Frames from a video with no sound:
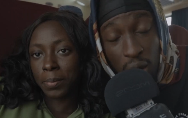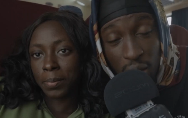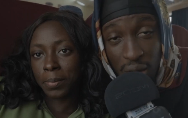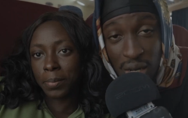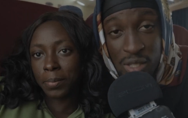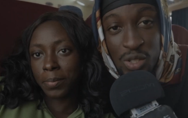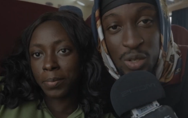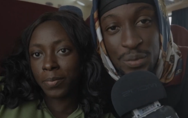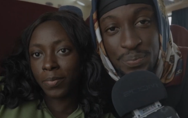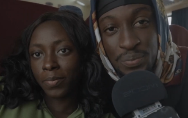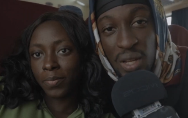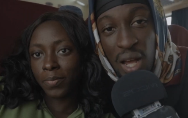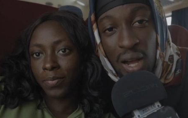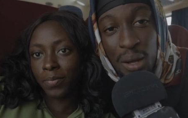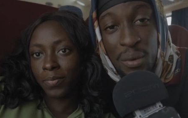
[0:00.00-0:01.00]
Speaker 1: All right, so
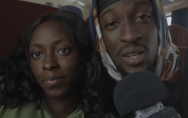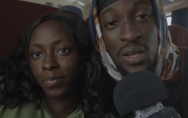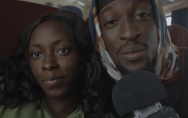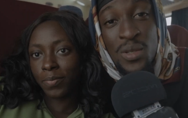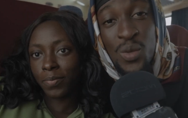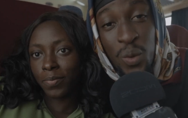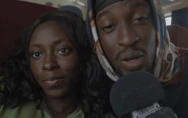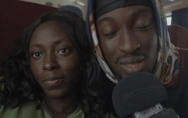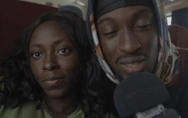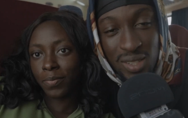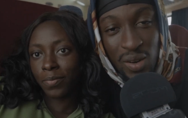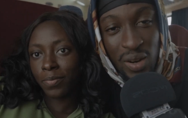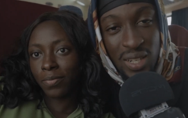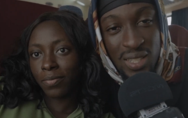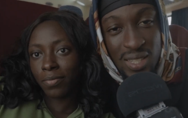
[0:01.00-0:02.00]
hi, my name is Wey the
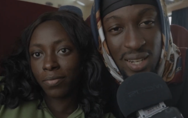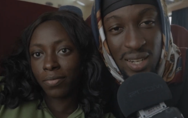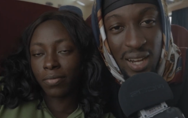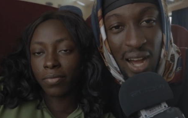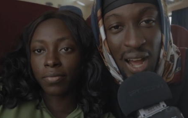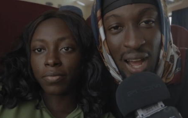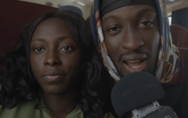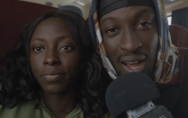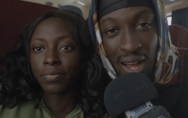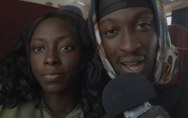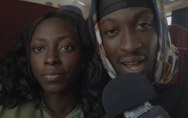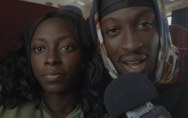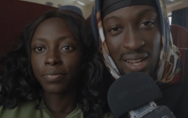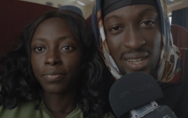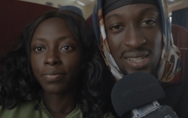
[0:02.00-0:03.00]
Creator,
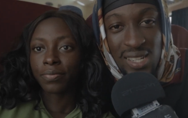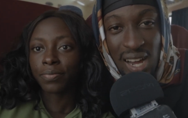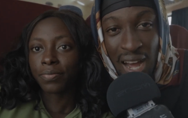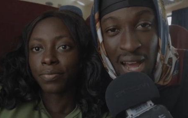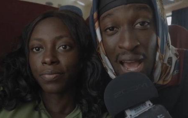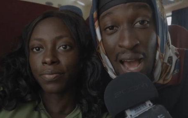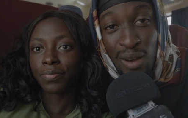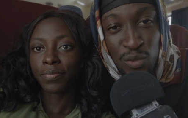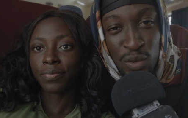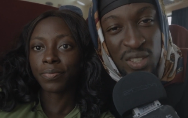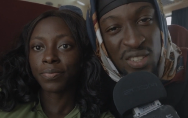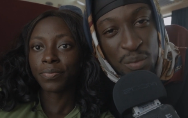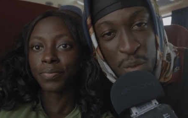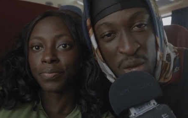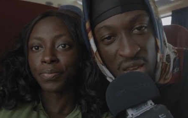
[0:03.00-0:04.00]
and I have
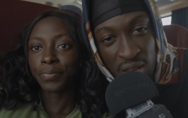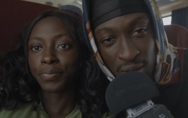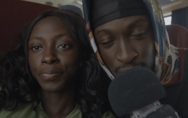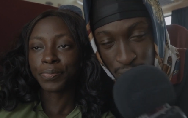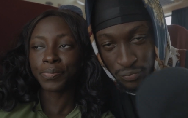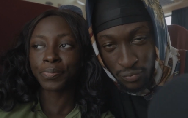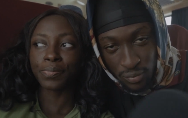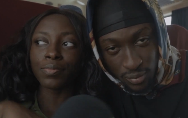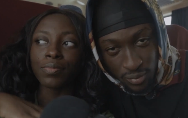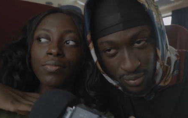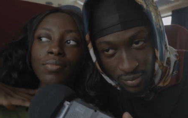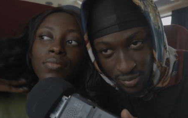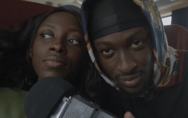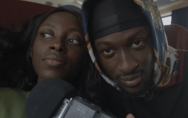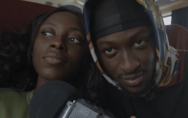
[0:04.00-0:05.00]
with me.
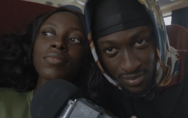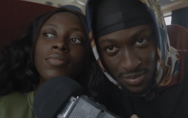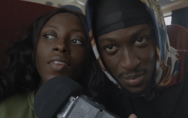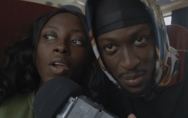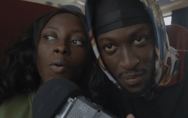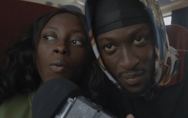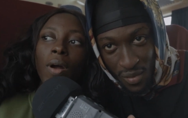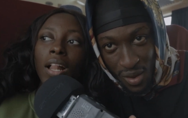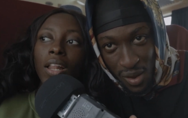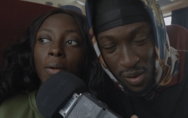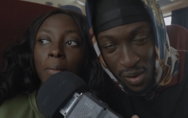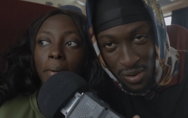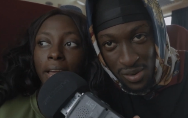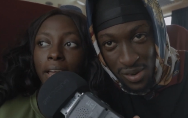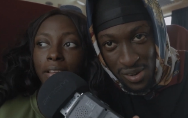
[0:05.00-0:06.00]
Speaker 2: Oh, I
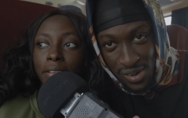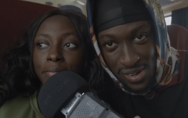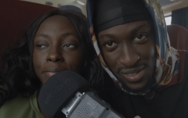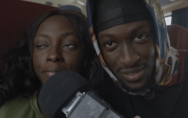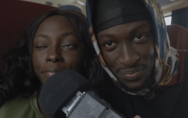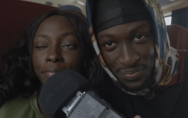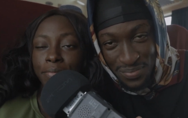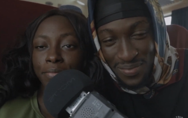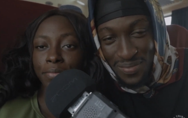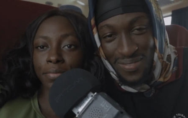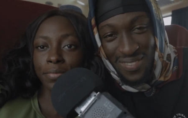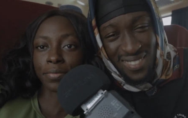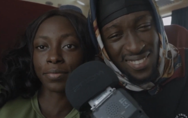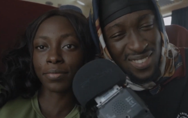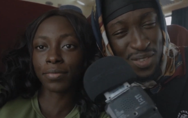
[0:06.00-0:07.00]
love
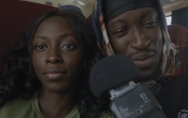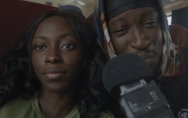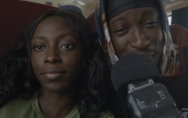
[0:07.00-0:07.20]
Speaker 1: so